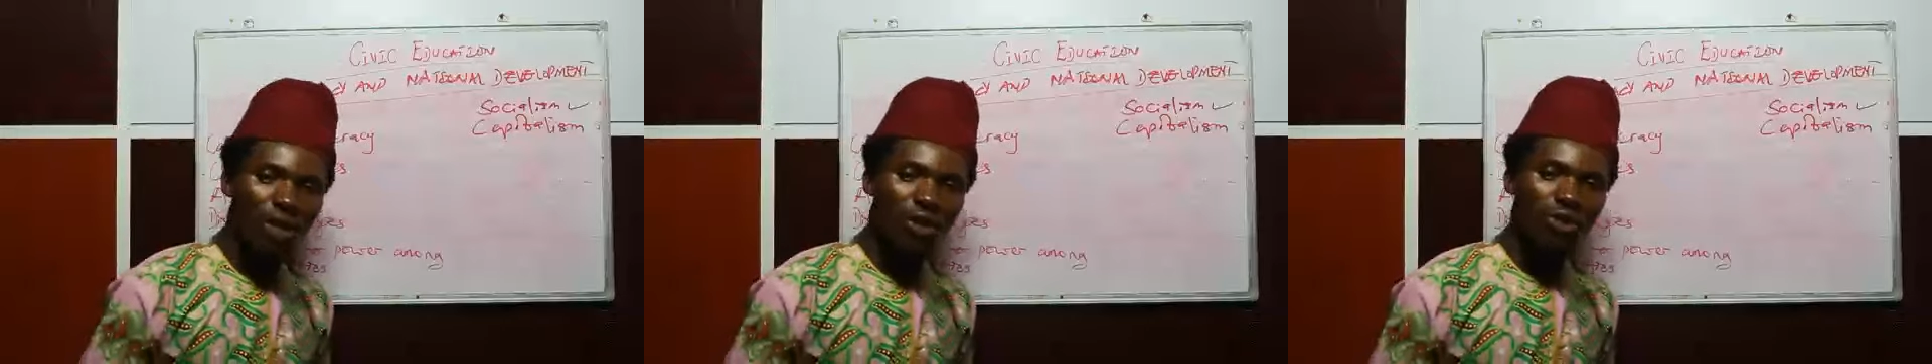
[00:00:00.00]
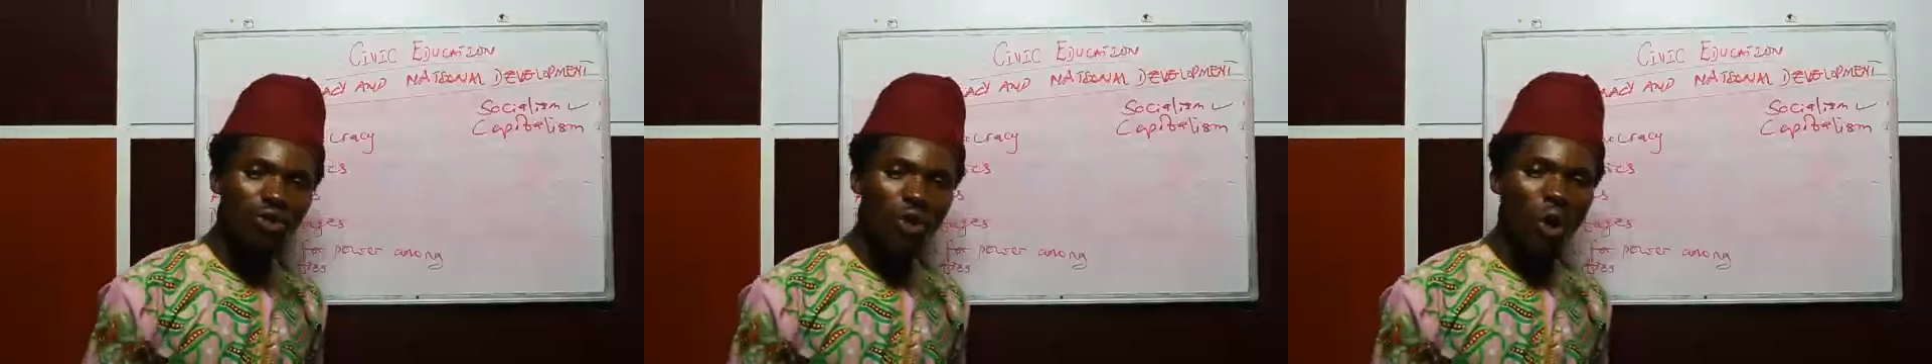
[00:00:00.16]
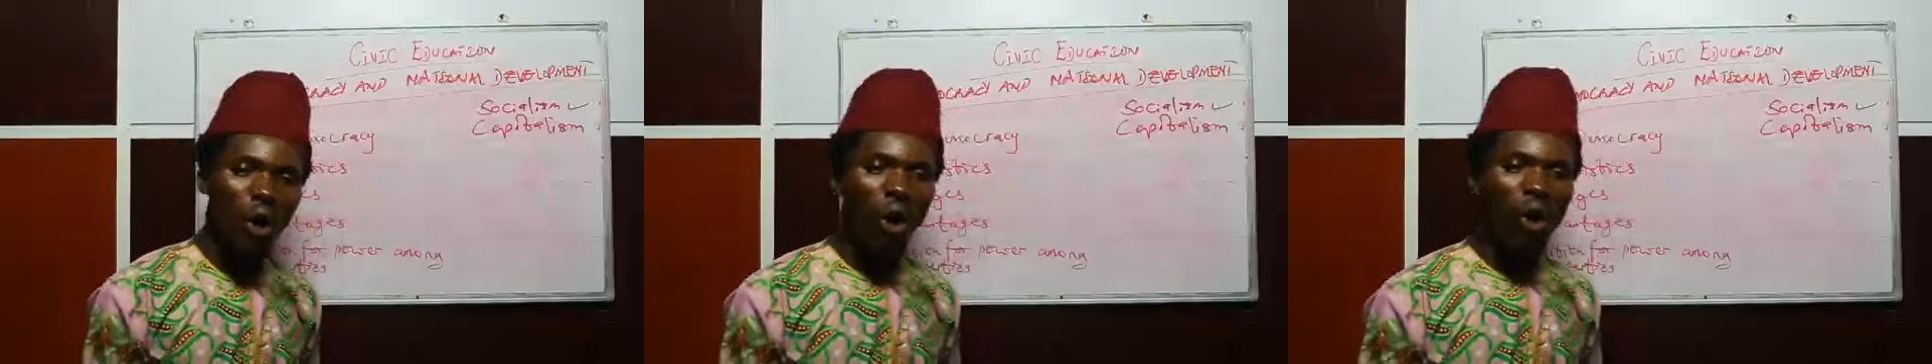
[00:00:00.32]

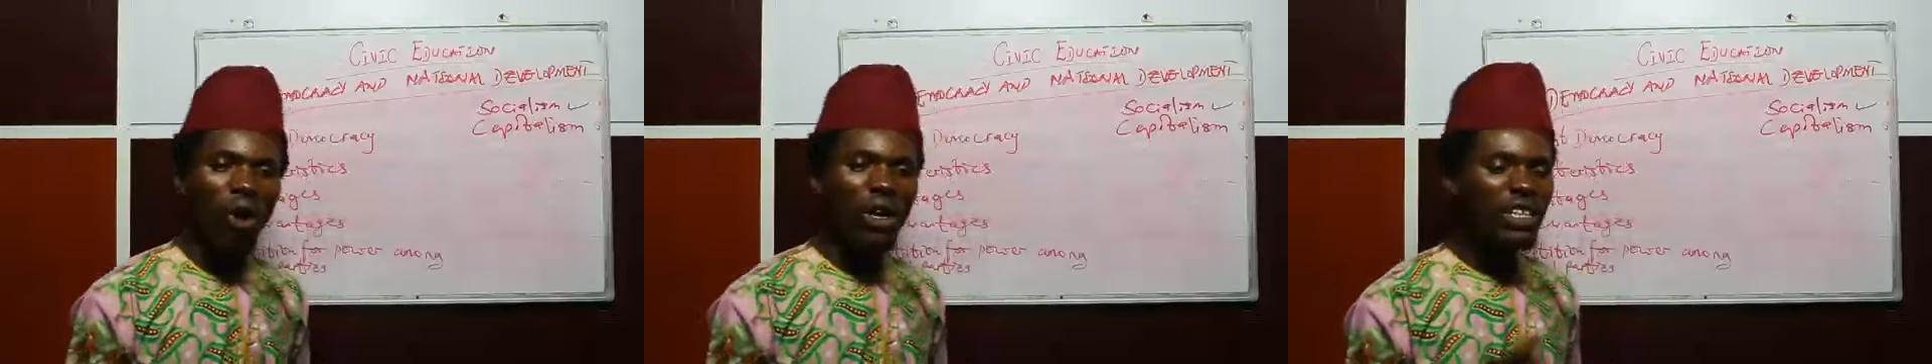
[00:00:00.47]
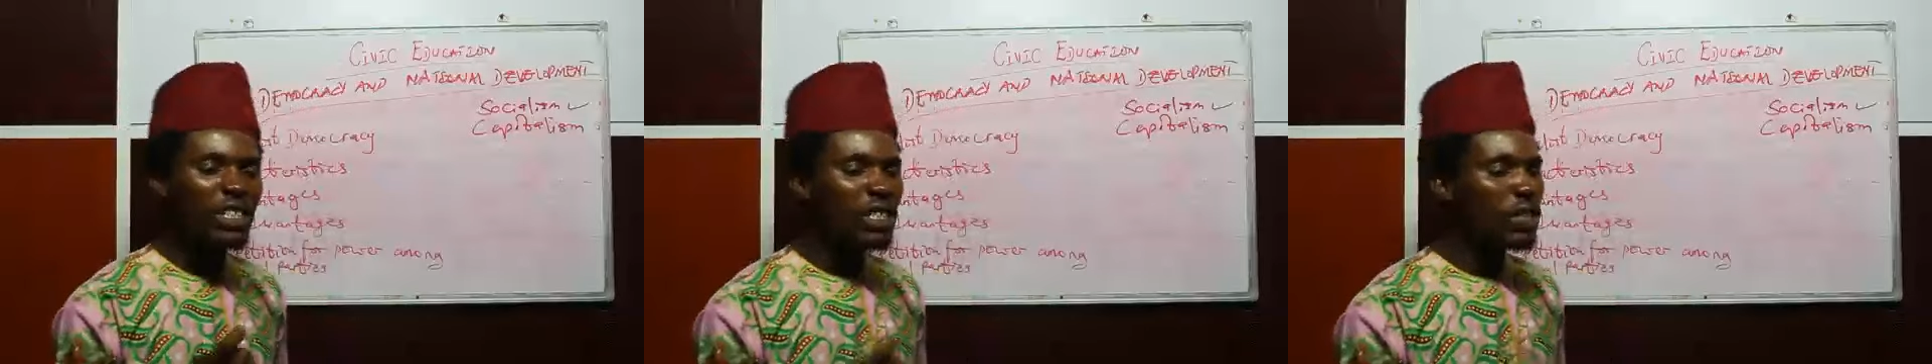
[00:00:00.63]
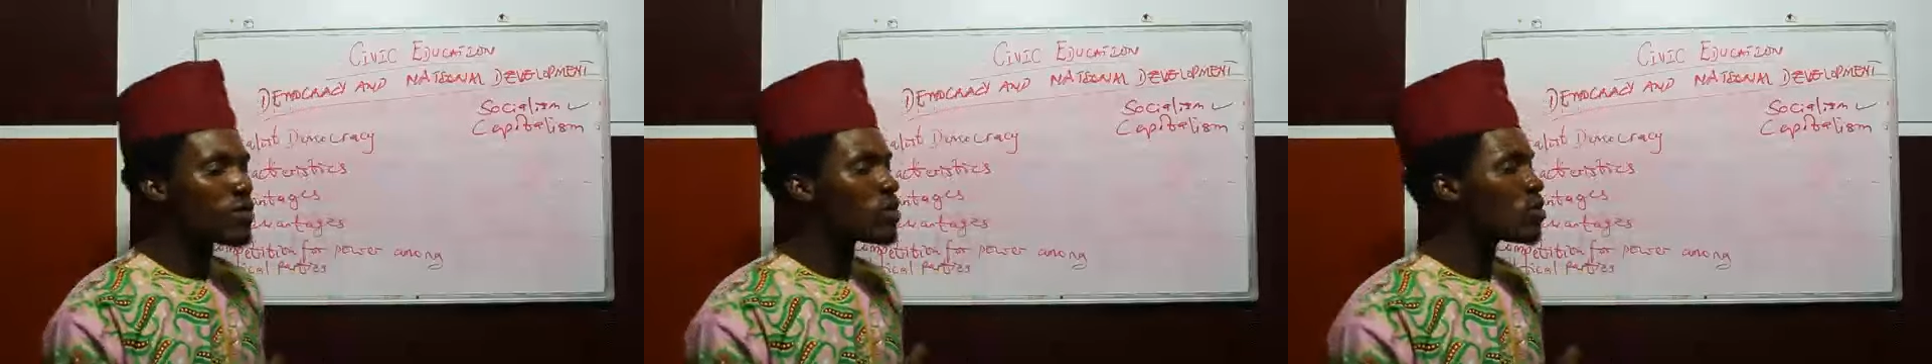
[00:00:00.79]
No
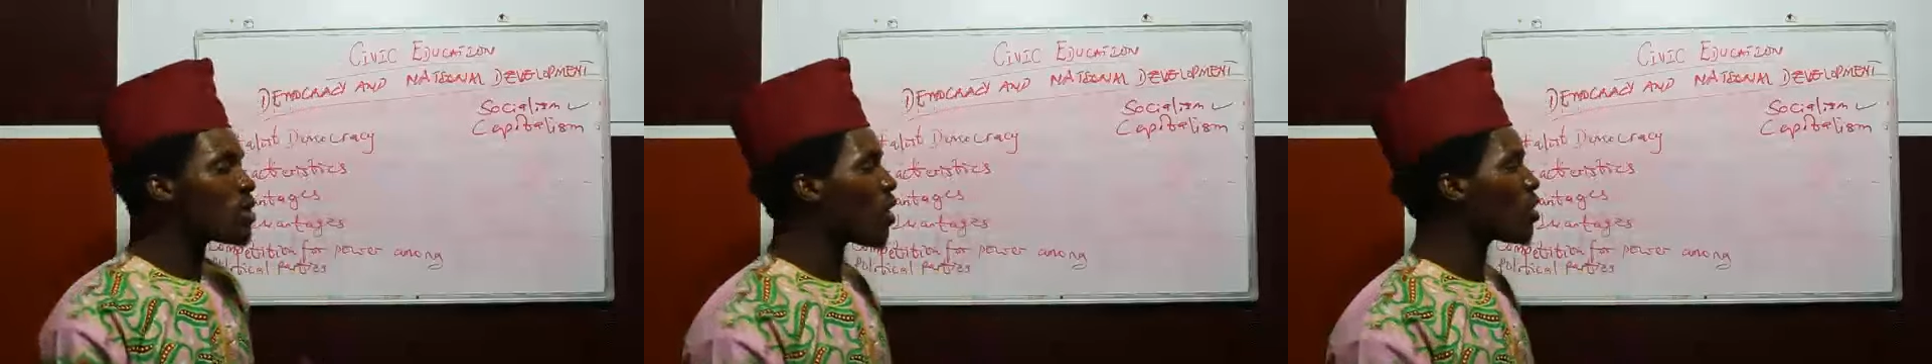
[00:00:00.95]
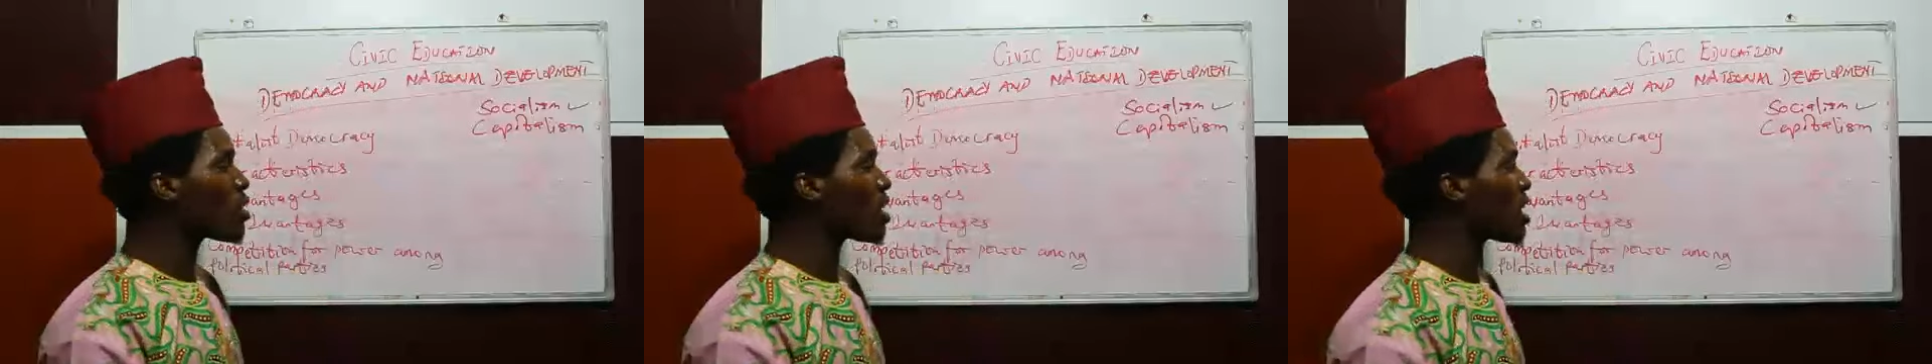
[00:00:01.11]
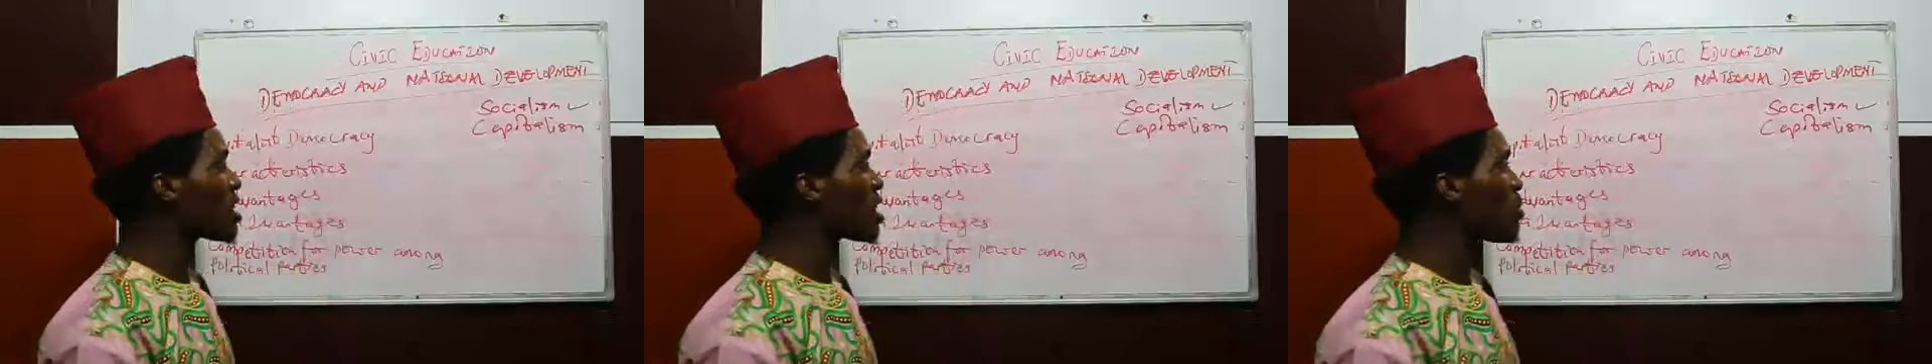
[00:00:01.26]
individual
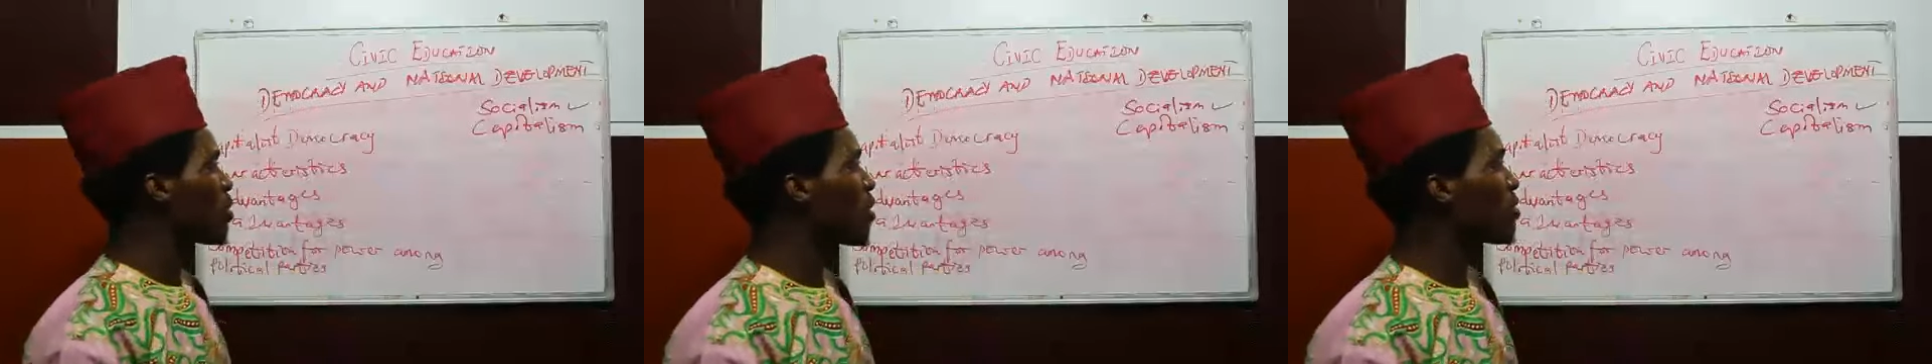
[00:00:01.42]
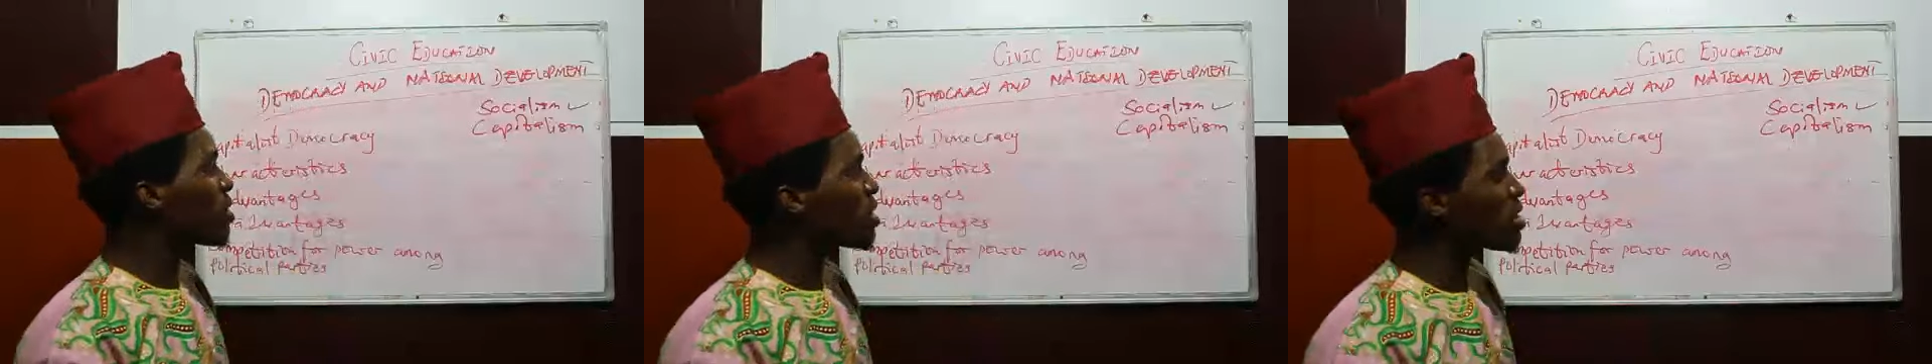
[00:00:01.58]
ownership of